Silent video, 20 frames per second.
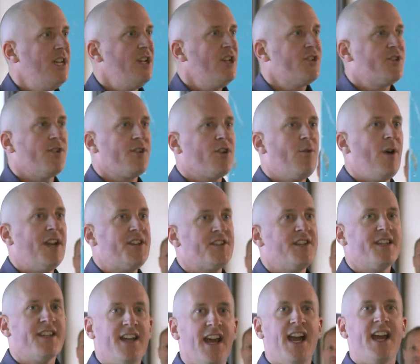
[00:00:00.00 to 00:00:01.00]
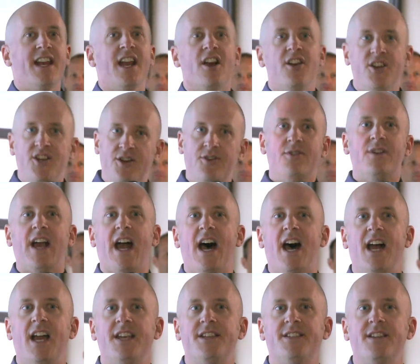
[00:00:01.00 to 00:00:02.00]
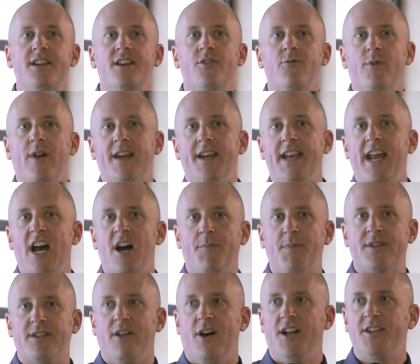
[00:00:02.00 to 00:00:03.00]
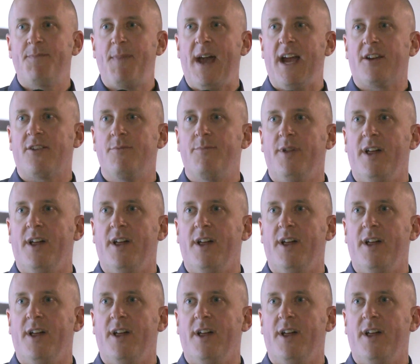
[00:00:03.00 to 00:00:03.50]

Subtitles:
So the question tonight, are you guys ready to help us launch Packard